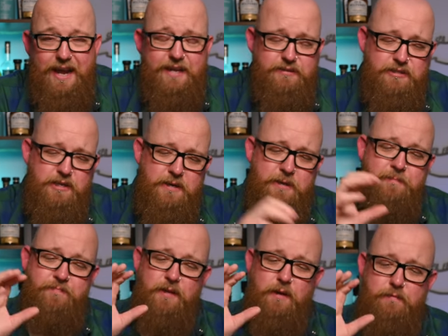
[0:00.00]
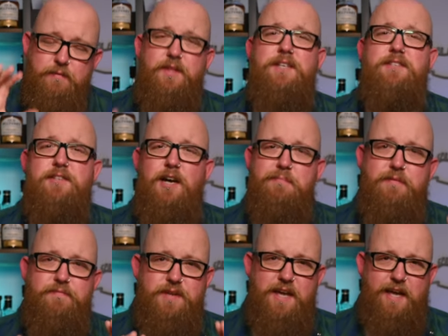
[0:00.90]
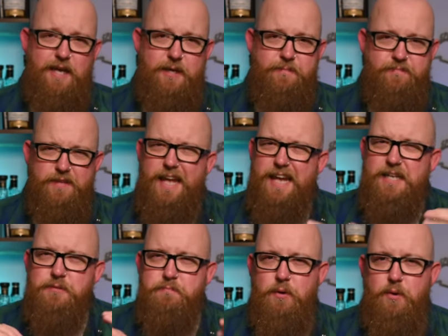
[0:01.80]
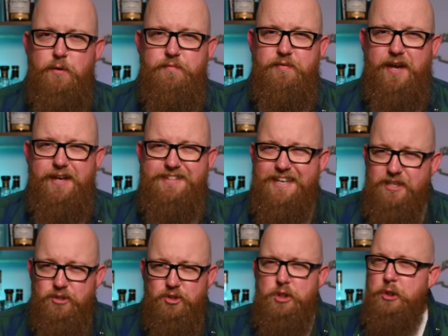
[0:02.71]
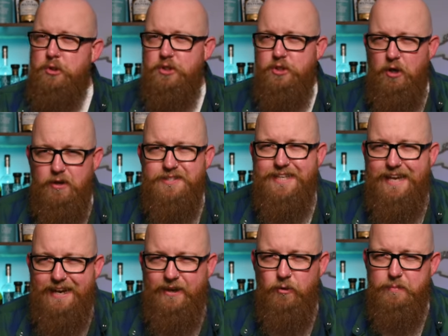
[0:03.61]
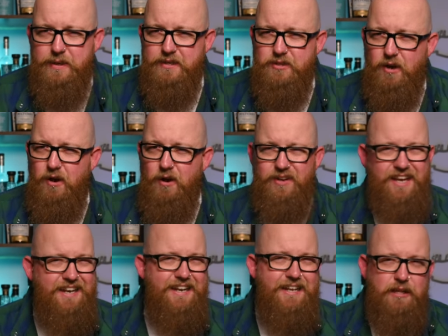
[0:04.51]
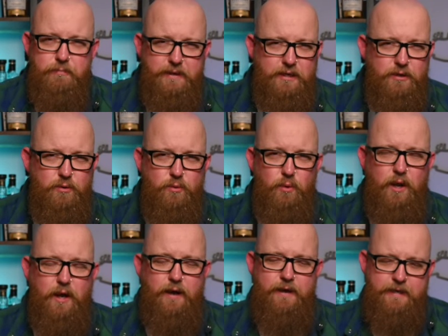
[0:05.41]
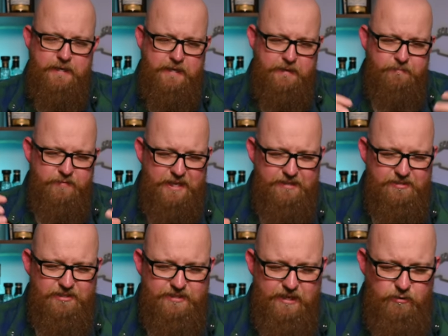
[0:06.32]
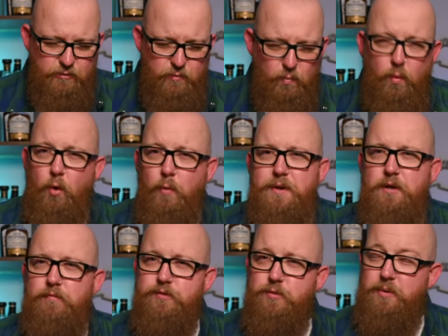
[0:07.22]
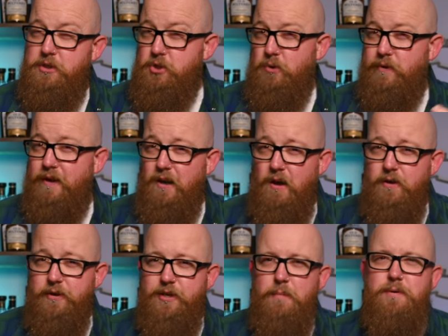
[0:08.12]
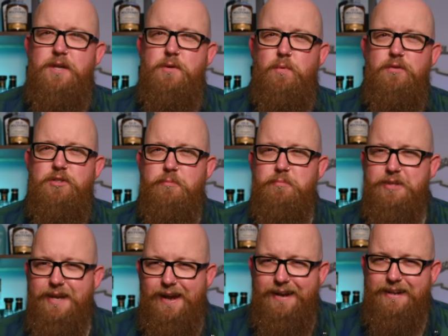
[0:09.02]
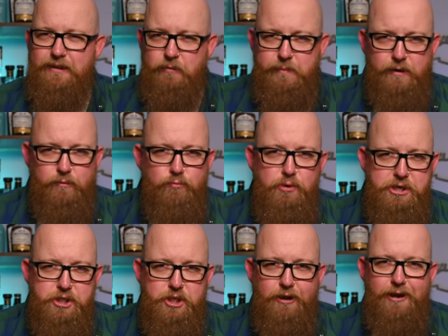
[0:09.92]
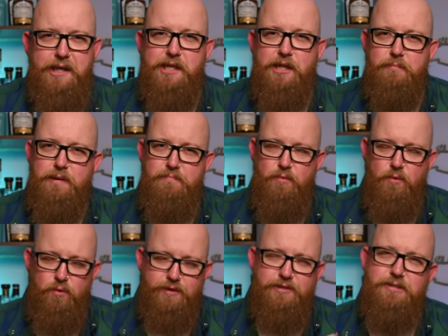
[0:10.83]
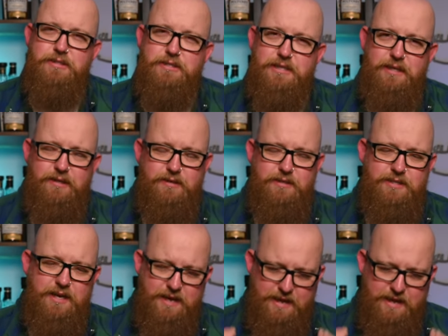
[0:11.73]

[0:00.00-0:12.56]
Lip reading: And for this time of year, it's perfect. It's just starting to get a little bit dark, a little bit cooler. It's still warm enough to enjoy a lager, but you want something a little bit richer, a little bit more considered.